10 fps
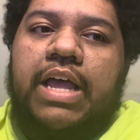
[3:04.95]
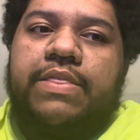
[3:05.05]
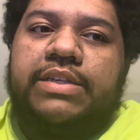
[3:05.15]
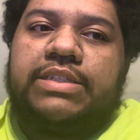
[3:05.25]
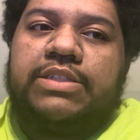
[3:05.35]

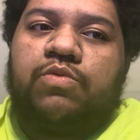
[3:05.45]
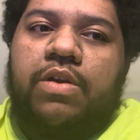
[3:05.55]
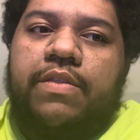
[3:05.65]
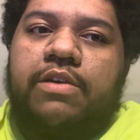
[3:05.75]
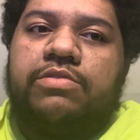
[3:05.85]
This is
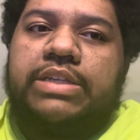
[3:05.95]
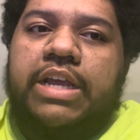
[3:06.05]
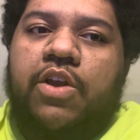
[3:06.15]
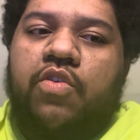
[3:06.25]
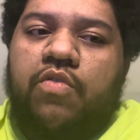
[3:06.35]
one of those
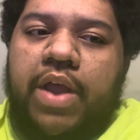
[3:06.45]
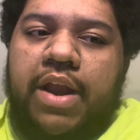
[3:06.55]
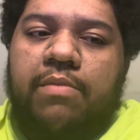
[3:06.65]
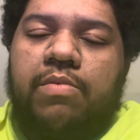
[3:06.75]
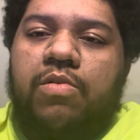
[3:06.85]

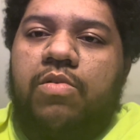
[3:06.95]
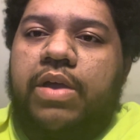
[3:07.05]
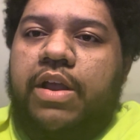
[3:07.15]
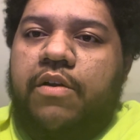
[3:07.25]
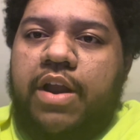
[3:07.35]
incredible
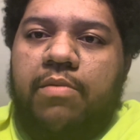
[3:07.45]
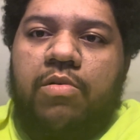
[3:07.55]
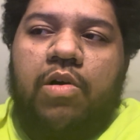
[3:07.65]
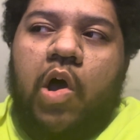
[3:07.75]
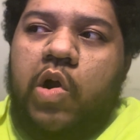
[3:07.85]

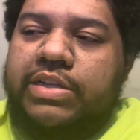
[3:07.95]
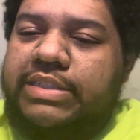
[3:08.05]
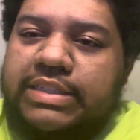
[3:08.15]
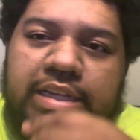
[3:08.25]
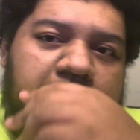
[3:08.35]

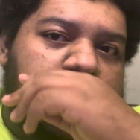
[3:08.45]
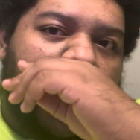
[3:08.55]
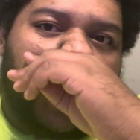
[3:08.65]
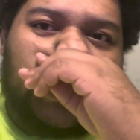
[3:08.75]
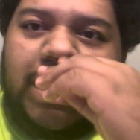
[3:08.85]
artsy,
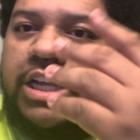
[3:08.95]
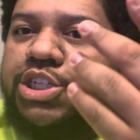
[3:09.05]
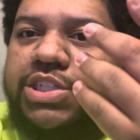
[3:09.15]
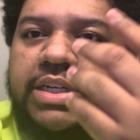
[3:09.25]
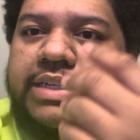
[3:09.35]

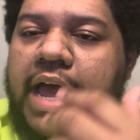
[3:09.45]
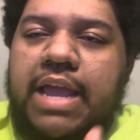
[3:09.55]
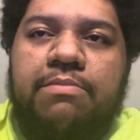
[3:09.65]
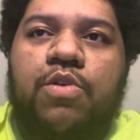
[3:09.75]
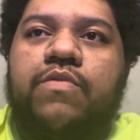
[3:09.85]
artesian
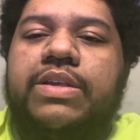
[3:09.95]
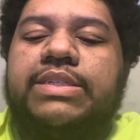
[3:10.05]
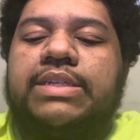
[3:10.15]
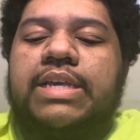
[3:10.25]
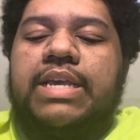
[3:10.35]
type
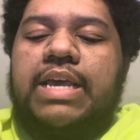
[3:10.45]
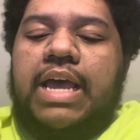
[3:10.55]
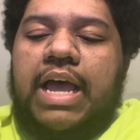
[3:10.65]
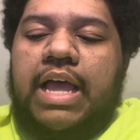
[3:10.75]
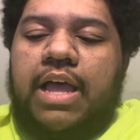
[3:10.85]
movies.
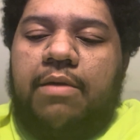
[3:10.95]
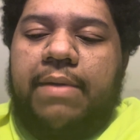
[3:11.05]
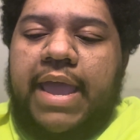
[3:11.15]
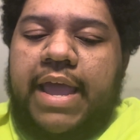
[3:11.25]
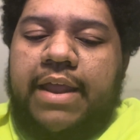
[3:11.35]

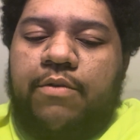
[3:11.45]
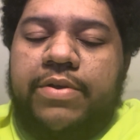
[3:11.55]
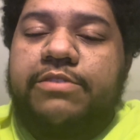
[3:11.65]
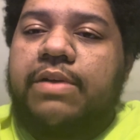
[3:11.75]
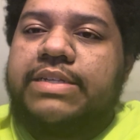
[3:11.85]
And the
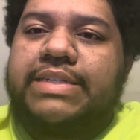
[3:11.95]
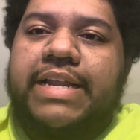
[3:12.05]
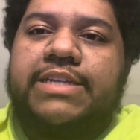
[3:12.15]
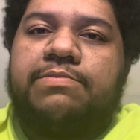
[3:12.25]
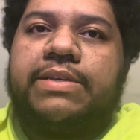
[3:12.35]
reason why I said
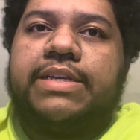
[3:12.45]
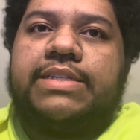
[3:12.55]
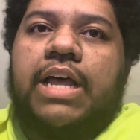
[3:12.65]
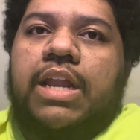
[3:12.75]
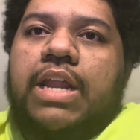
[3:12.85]
it is
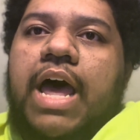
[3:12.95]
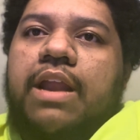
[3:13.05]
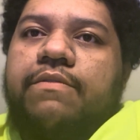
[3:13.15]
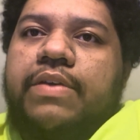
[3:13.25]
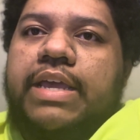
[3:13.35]
because a lot
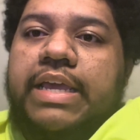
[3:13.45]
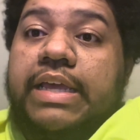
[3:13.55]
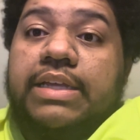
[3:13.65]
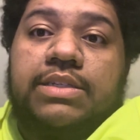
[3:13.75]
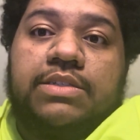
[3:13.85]
of it
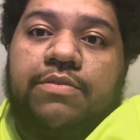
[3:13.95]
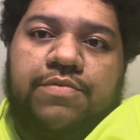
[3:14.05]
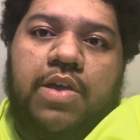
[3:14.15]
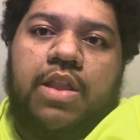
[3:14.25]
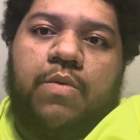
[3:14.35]
is
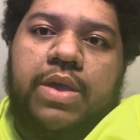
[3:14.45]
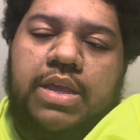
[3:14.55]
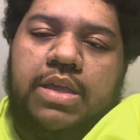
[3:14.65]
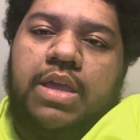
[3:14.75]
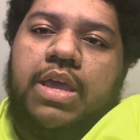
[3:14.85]

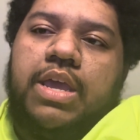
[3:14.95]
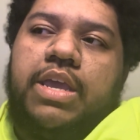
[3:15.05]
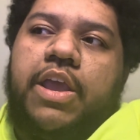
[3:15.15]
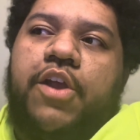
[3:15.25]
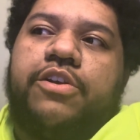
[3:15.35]
following
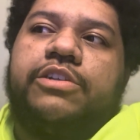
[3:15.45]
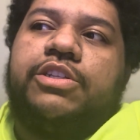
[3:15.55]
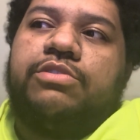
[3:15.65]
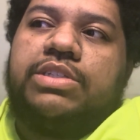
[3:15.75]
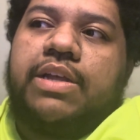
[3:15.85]
characters
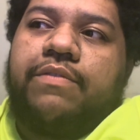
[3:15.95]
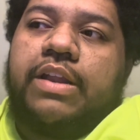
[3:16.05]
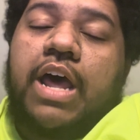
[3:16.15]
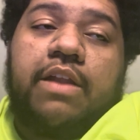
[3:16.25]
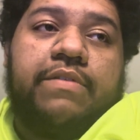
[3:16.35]
do stuff. A
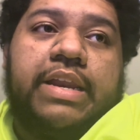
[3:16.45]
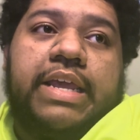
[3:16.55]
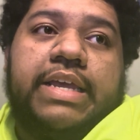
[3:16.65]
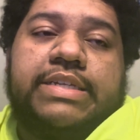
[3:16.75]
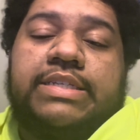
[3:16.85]
lot of it
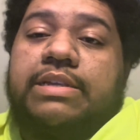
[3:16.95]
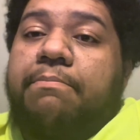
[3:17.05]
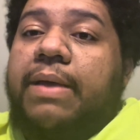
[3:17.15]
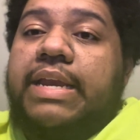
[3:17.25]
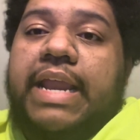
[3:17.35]
is
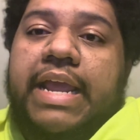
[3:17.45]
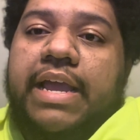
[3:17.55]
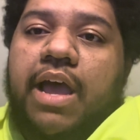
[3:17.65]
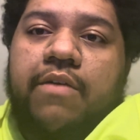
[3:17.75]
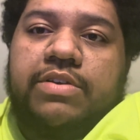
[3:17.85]
some mundane
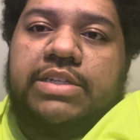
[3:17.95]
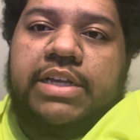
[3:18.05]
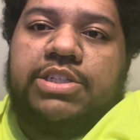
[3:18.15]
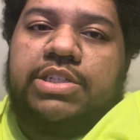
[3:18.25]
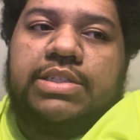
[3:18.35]

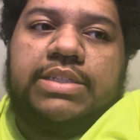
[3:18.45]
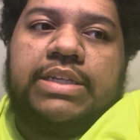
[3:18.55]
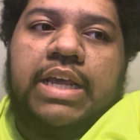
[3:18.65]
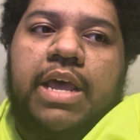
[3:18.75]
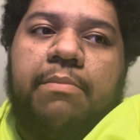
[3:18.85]
conversations.
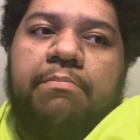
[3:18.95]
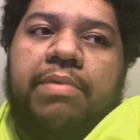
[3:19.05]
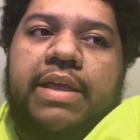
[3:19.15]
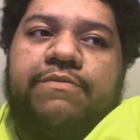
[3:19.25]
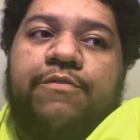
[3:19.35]

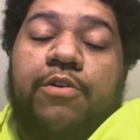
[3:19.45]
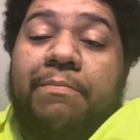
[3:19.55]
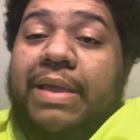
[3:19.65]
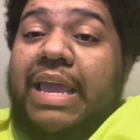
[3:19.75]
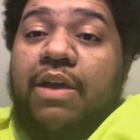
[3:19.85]
But for
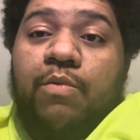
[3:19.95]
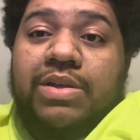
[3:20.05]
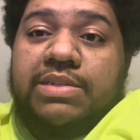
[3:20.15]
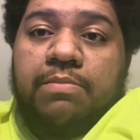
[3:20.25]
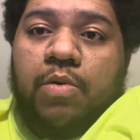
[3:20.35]
me, it
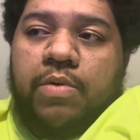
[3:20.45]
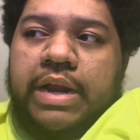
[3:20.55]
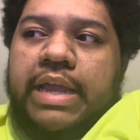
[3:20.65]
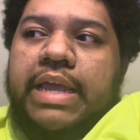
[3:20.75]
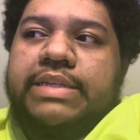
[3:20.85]
wasn't
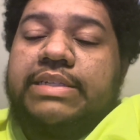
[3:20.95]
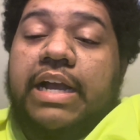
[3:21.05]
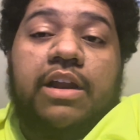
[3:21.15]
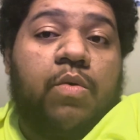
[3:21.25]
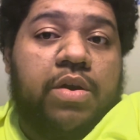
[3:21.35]
boring. It's
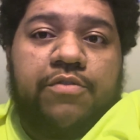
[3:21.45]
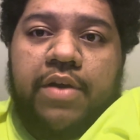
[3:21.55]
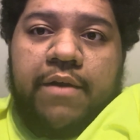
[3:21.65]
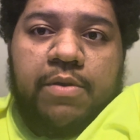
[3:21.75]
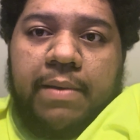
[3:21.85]
not going to work
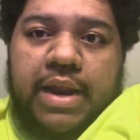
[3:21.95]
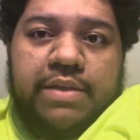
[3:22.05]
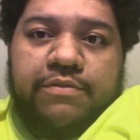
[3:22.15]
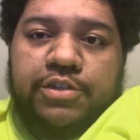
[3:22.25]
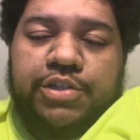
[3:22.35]
for everybody,
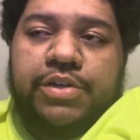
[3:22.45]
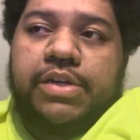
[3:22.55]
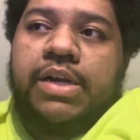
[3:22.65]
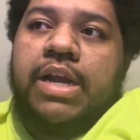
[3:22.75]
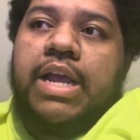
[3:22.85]
for
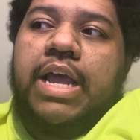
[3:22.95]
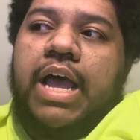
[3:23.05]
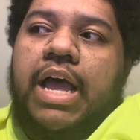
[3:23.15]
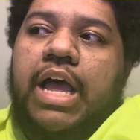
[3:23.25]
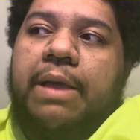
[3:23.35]
sure.
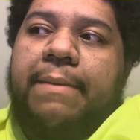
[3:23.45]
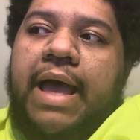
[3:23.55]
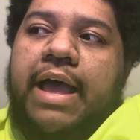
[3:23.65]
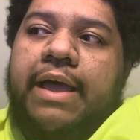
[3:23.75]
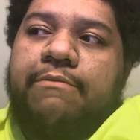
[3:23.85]

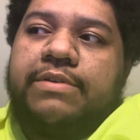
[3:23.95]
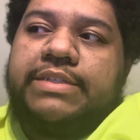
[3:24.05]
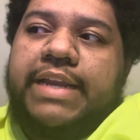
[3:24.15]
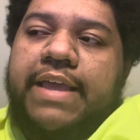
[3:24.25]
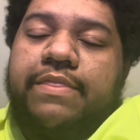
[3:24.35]
I
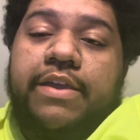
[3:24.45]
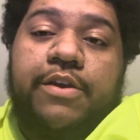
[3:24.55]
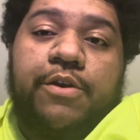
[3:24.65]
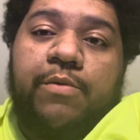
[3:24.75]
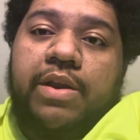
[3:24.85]
was in a
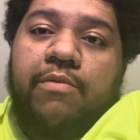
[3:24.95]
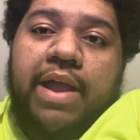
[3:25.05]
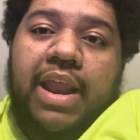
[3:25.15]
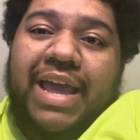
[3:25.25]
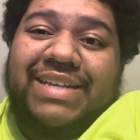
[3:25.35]
theater with
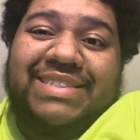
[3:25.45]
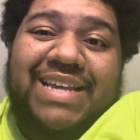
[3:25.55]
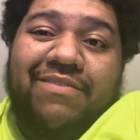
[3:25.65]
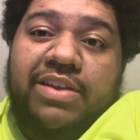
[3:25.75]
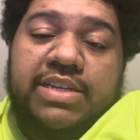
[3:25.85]
around like
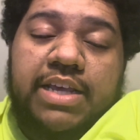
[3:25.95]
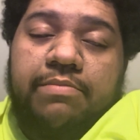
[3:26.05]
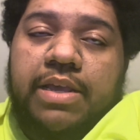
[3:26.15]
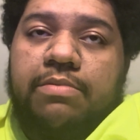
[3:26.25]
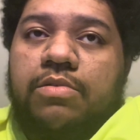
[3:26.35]
7 to 10
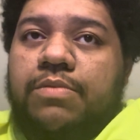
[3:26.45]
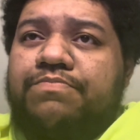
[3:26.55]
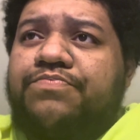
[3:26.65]
people.